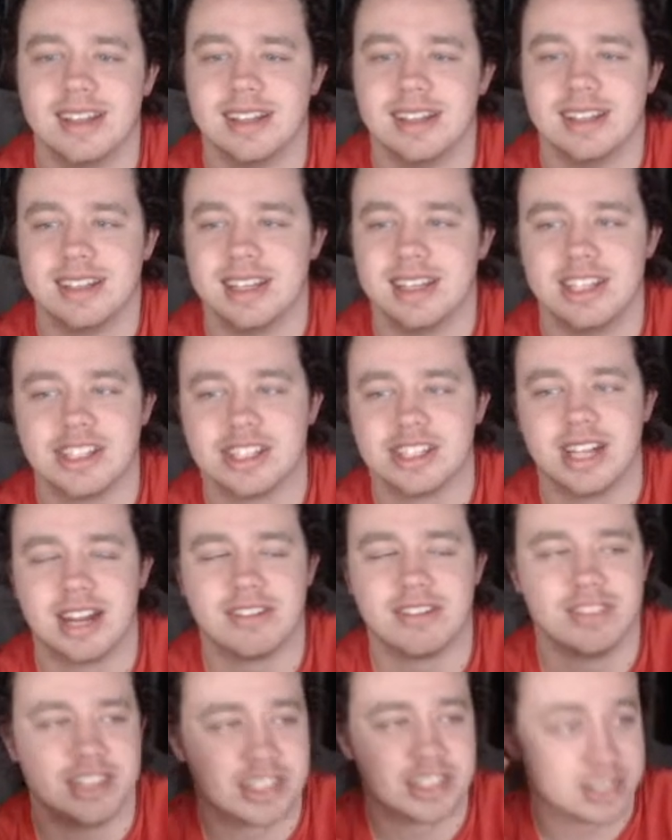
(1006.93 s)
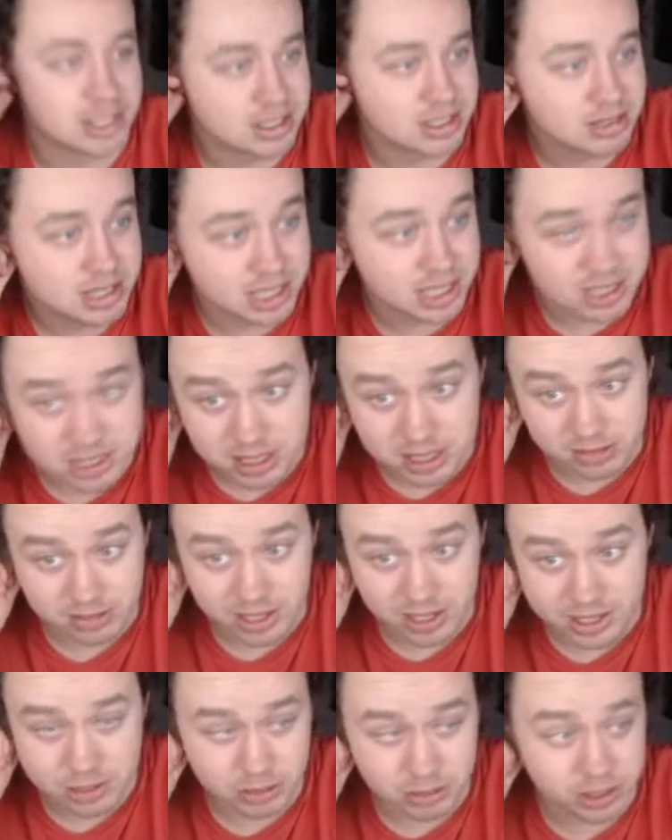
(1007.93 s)
He should not have finished like 16th
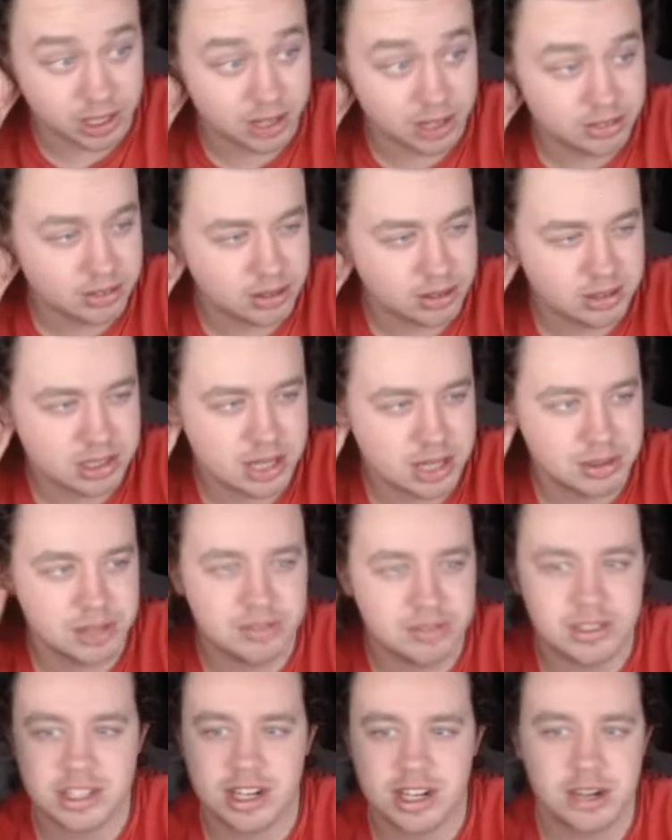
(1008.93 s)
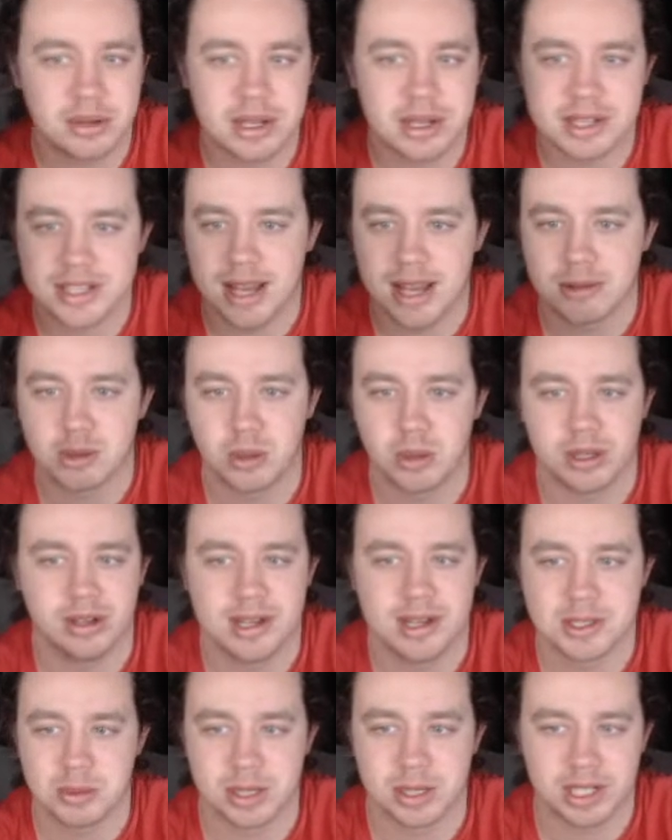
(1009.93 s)
last week. I don't know. Is that what he finished? I know he had top 20
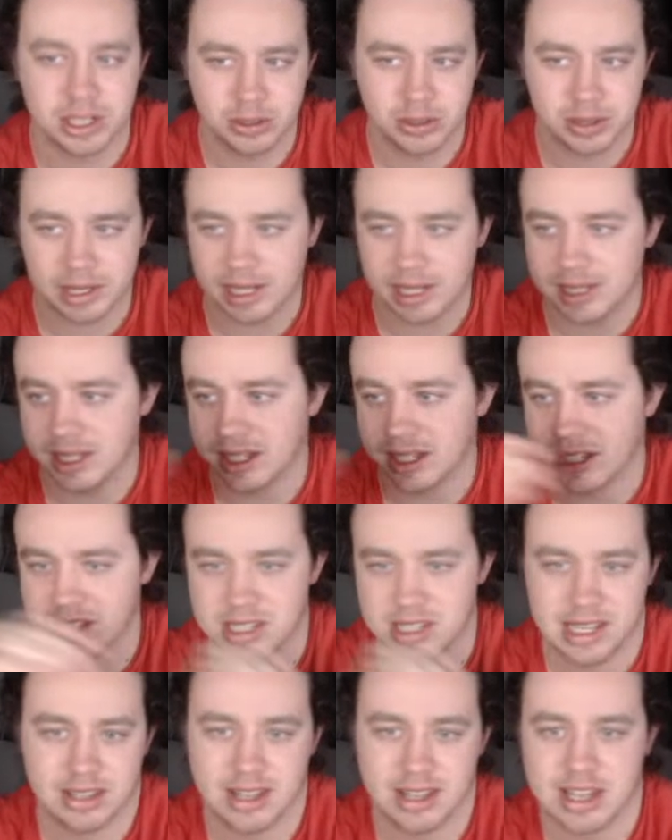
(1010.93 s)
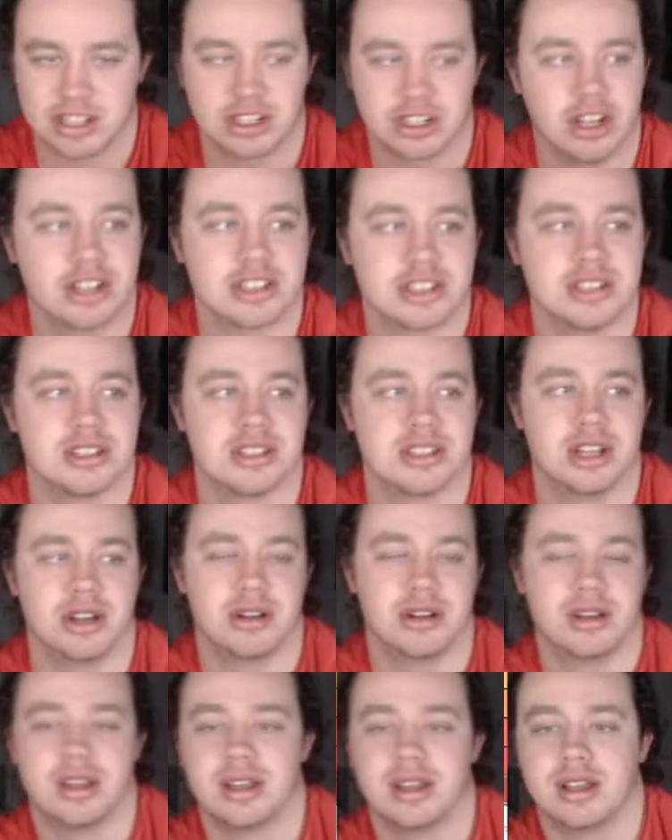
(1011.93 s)
last week, and he only got that because of that last caution. So,
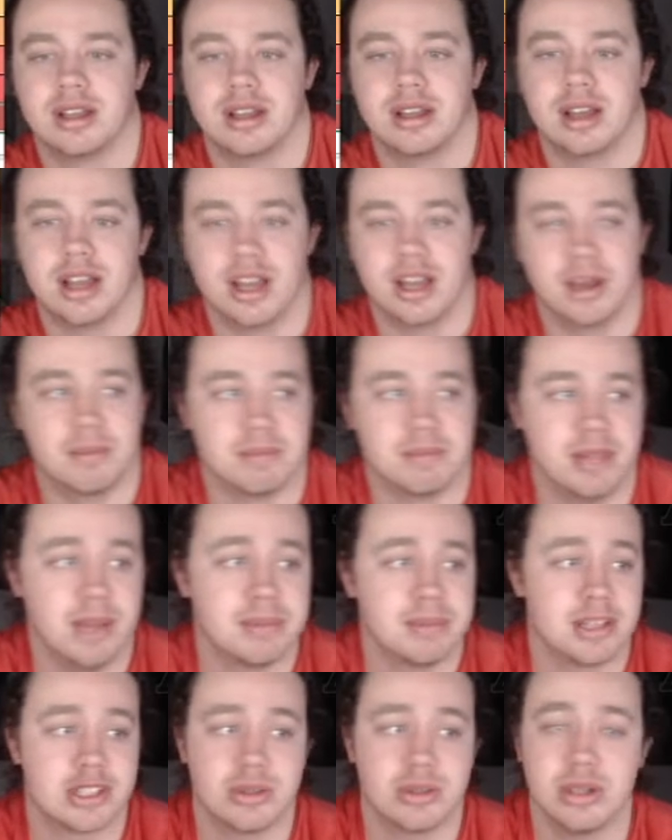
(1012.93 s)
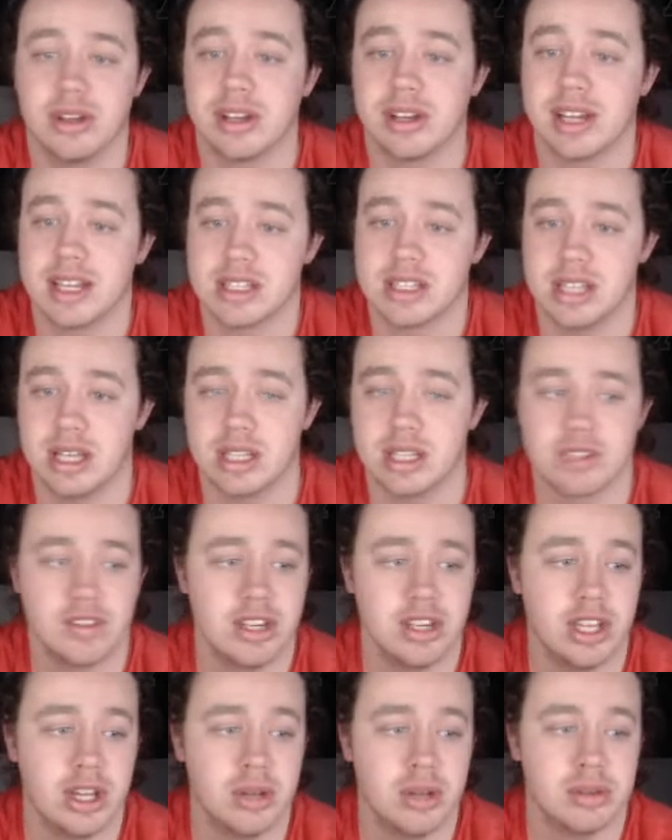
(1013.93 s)
yep, that's really all I got to say on this
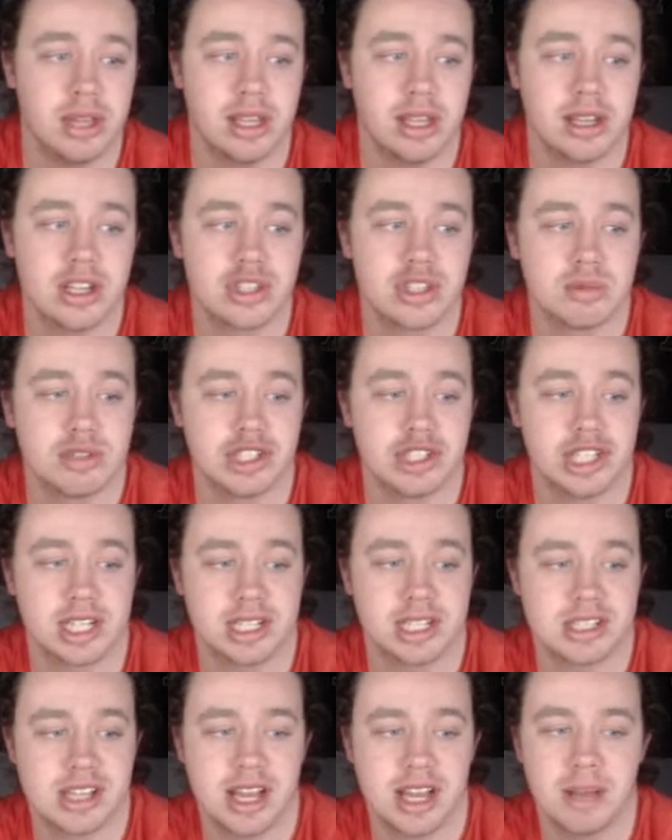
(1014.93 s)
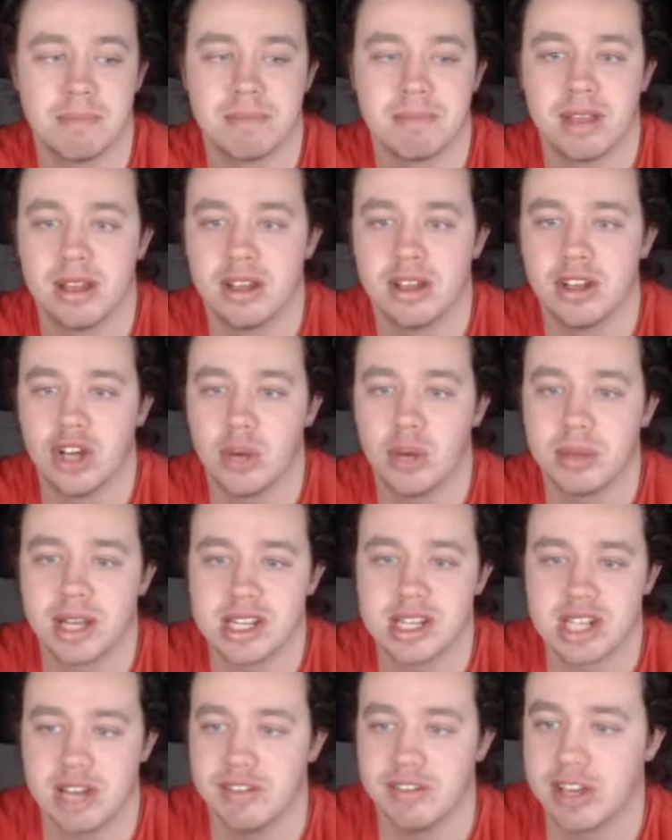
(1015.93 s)
video. Thank you guys so much for checking this out. Hope you guys
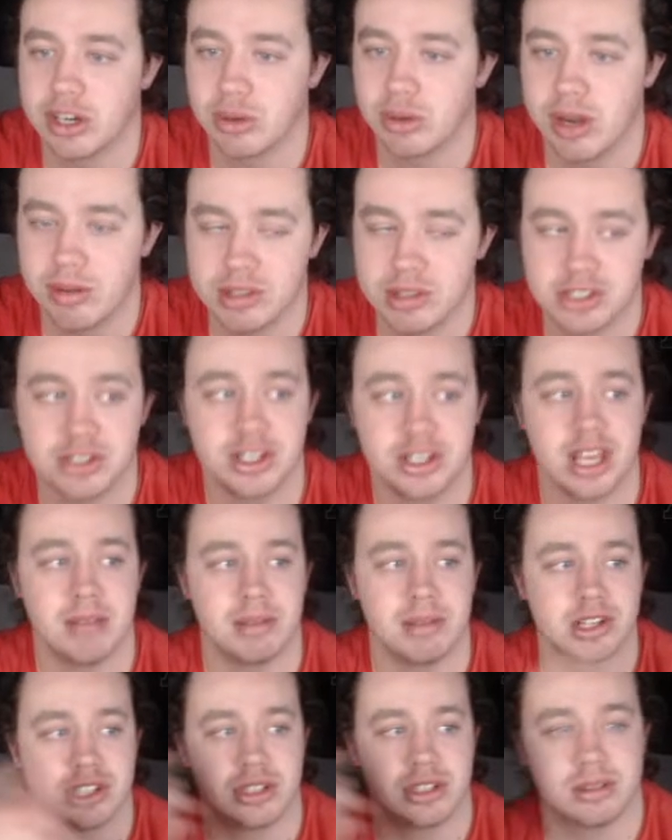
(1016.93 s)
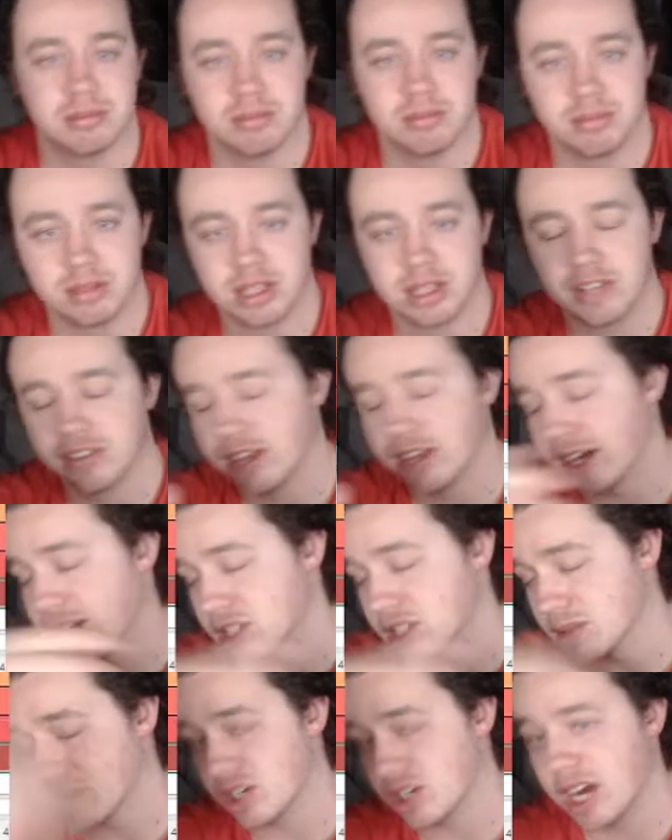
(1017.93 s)
have a great rest of your day. Make sure to leave a like and
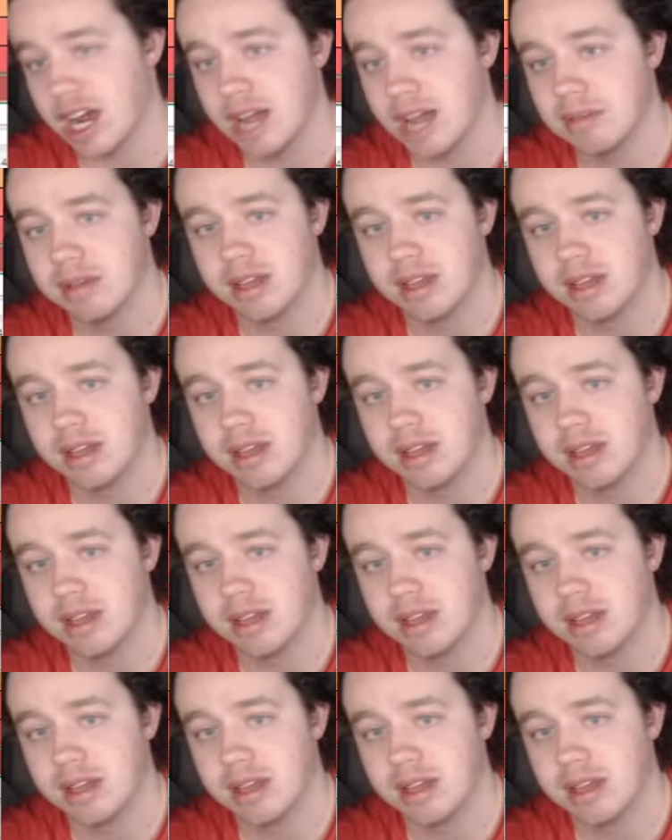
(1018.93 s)
subscribe.